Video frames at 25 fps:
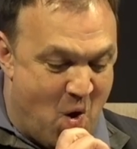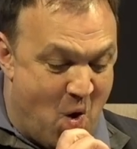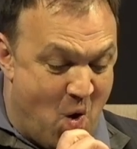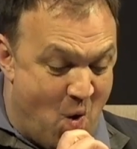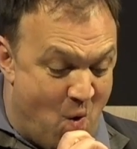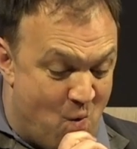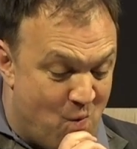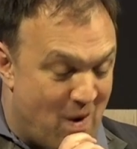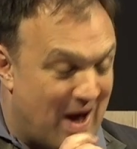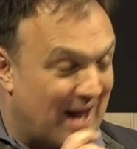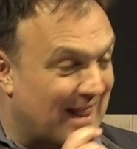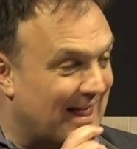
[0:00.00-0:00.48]

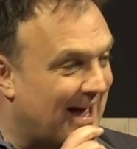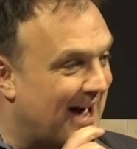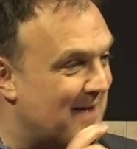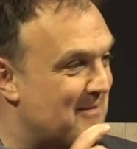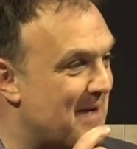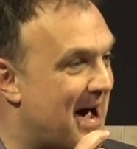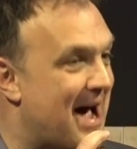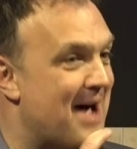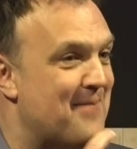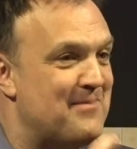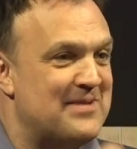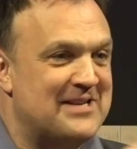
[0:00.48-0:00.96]
Well, I'm
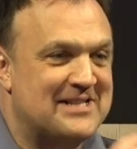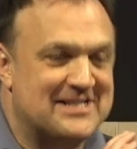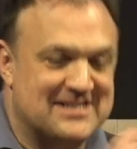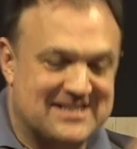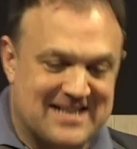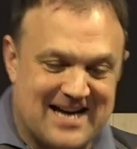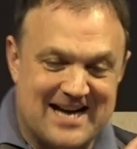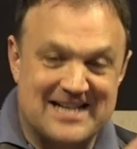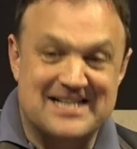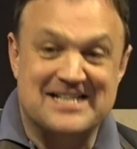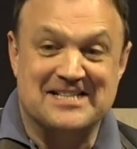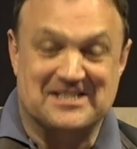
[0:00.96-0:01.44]
happy to
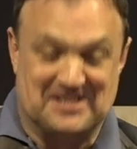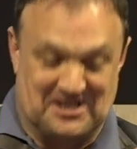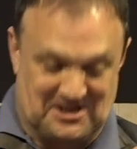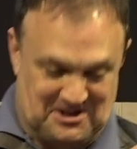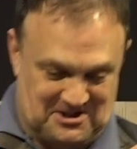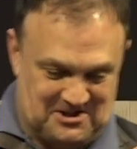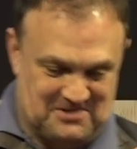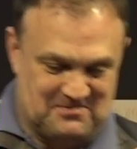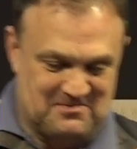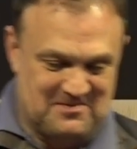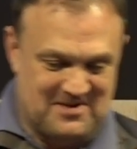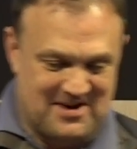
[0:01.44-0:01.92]
say it
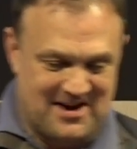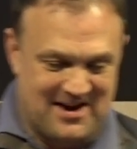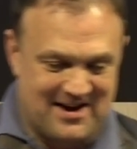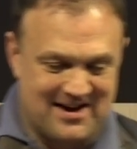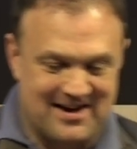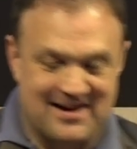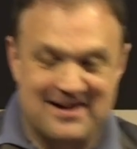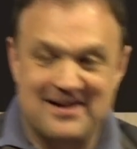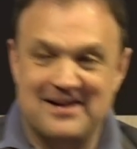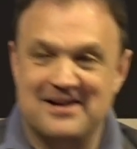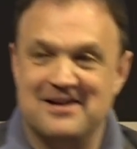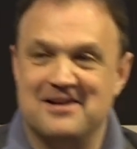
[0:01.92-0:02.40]
isn't.
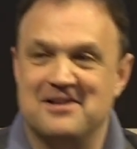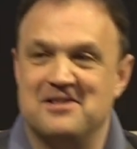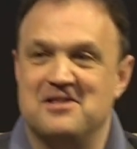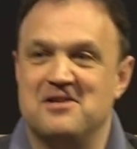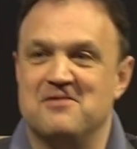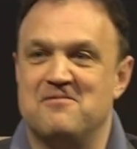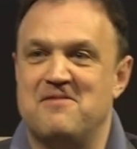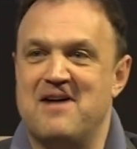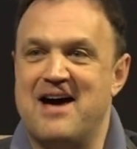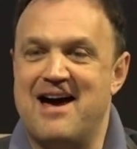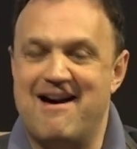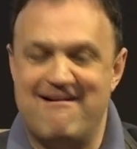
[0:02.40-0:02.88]
The
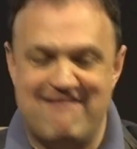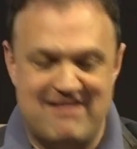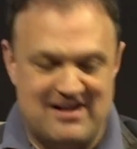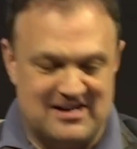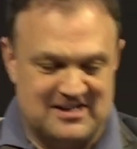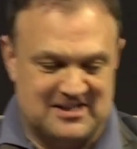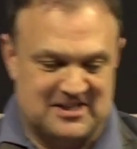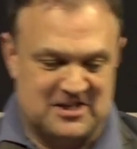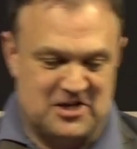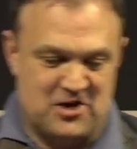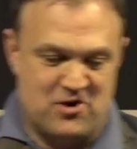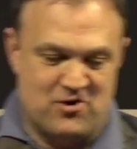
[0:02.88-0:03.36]

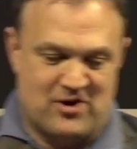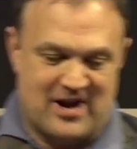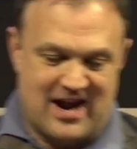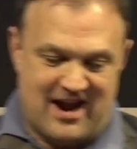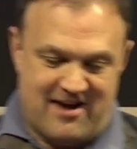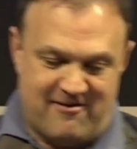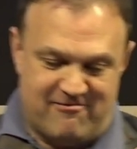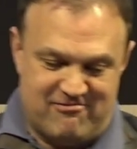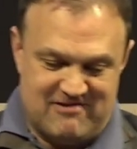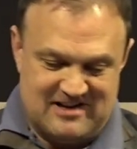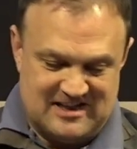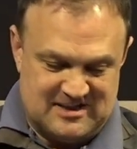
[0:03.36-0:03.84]
various UK
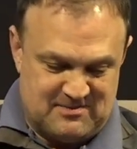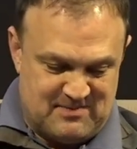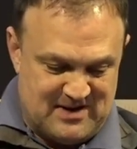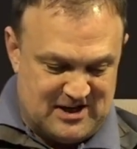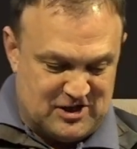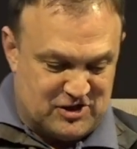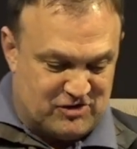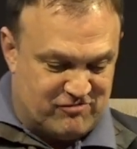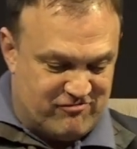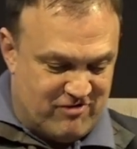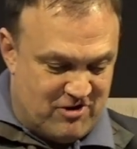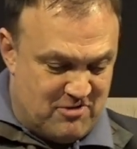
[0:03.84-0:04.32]
free
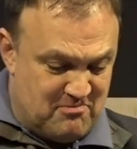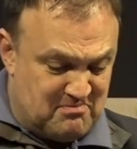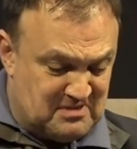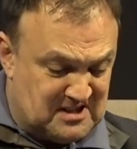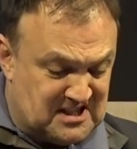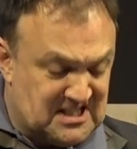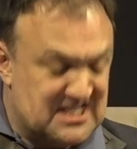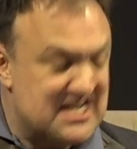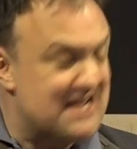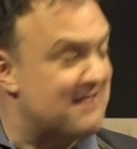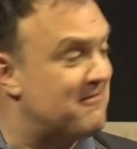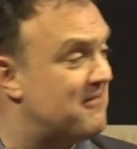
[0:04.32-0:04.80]
speech groups
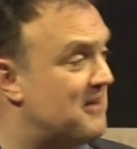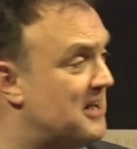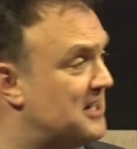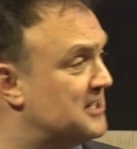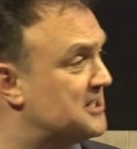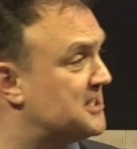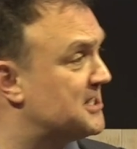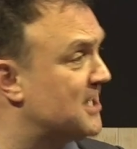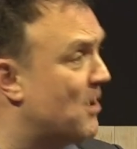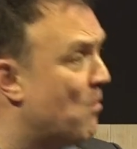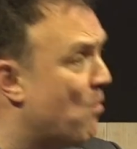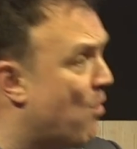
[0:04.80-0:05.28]
differ
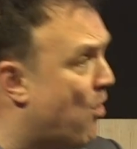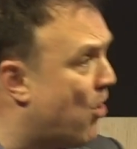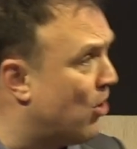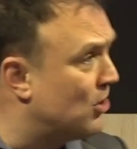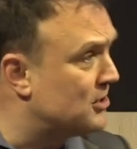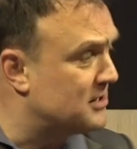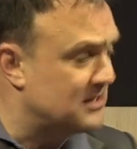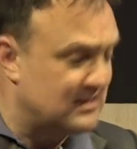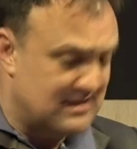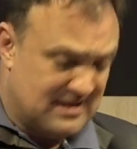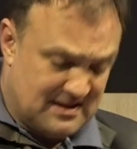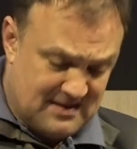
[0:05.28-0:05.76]

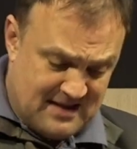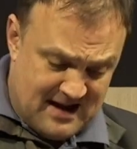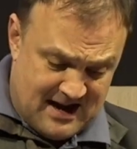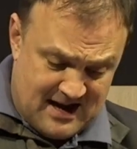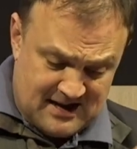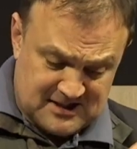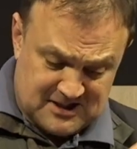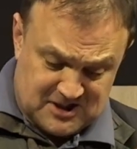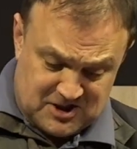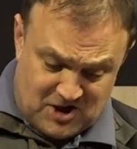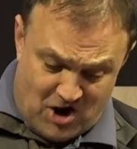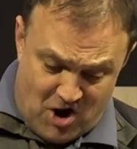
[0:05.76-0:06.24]
somewhat in their
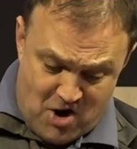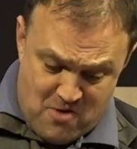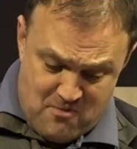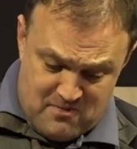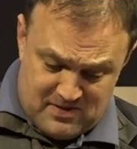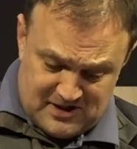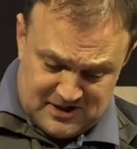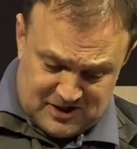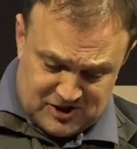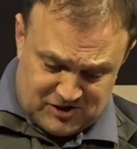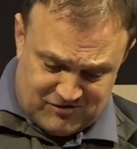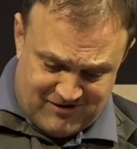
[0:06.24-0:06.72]
scope
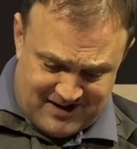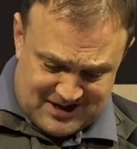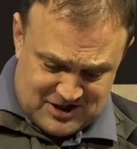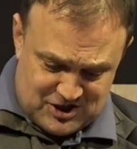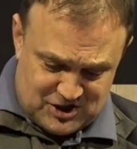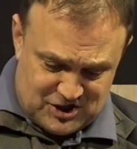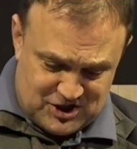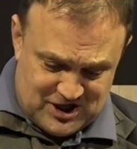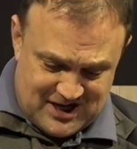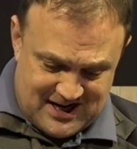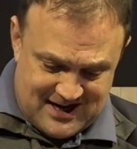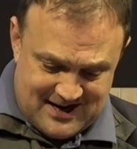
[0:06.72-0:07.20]
and
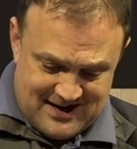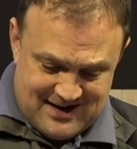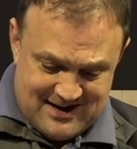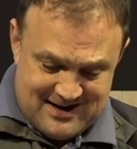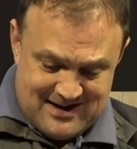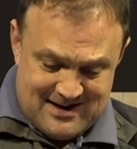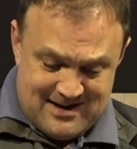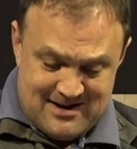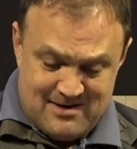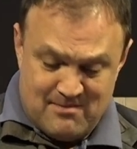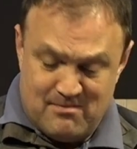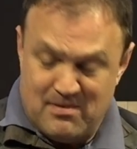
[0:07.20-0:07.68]
strategy,
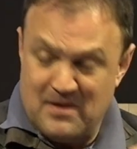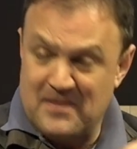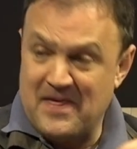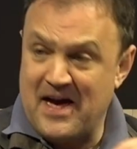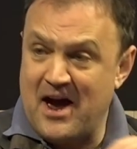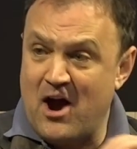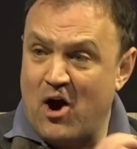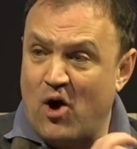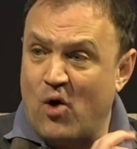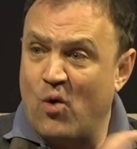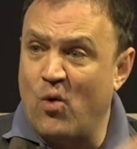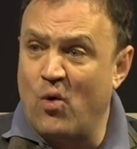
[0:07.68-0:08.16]
but they
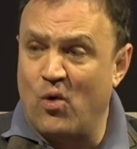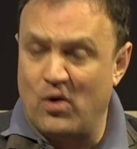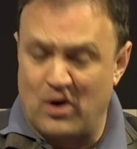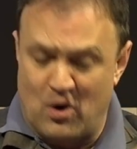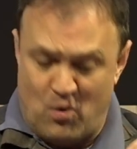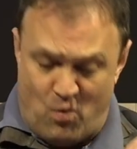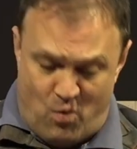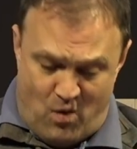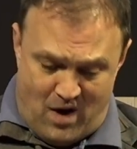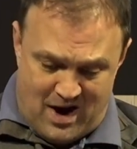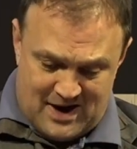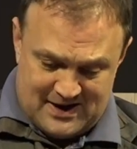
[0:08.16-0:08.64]
are all at
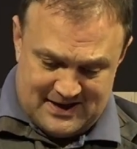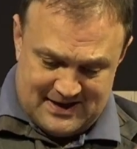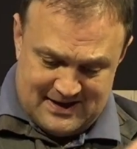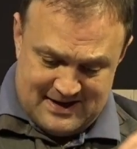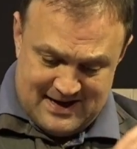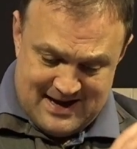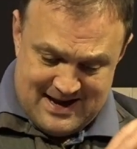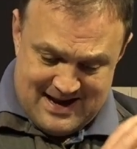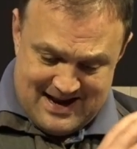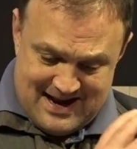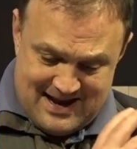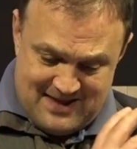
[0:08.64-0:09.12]
one
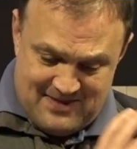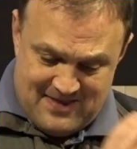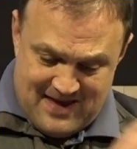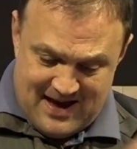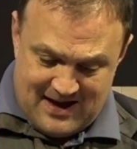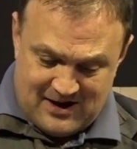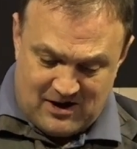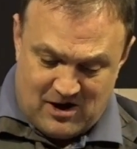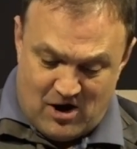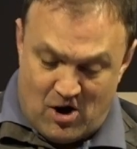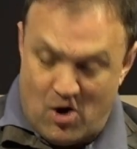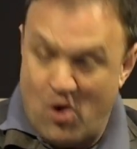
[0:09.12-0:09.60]
in their
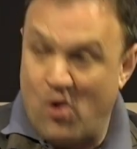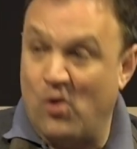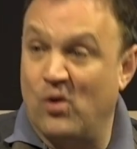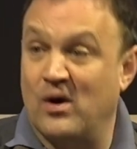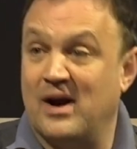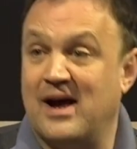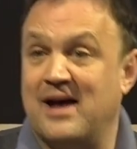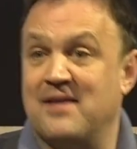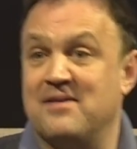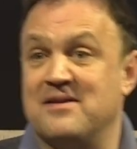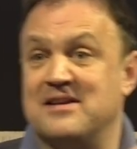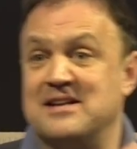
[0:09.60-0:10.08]
goal
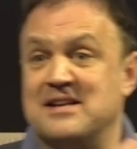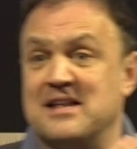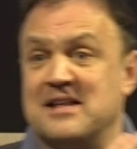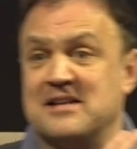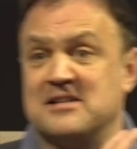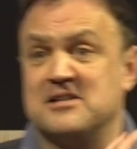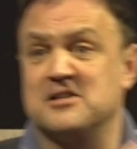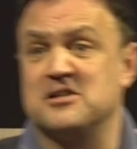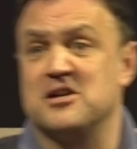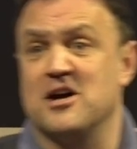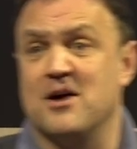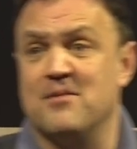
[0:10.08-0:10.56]
and in their
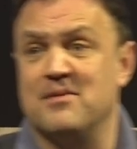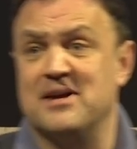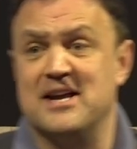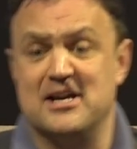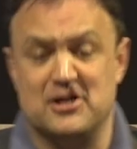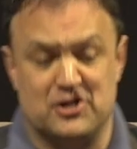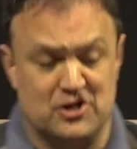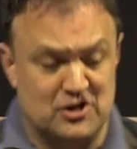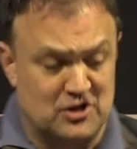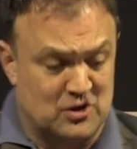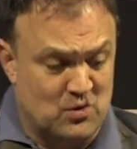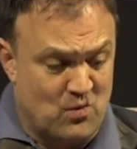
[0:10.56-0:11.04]

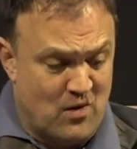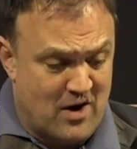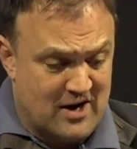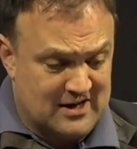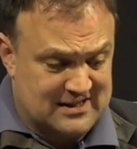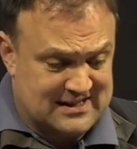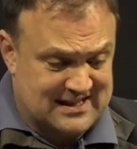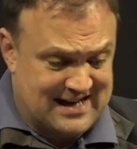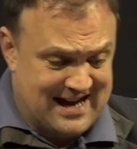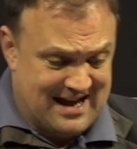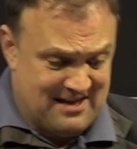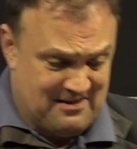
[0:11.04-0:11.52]
determination to work
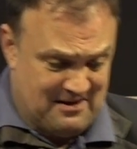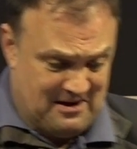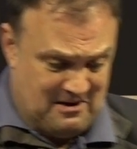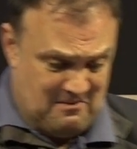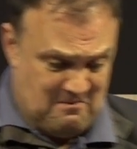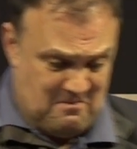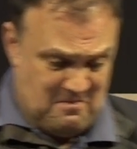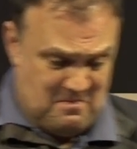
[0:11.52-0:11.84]
together.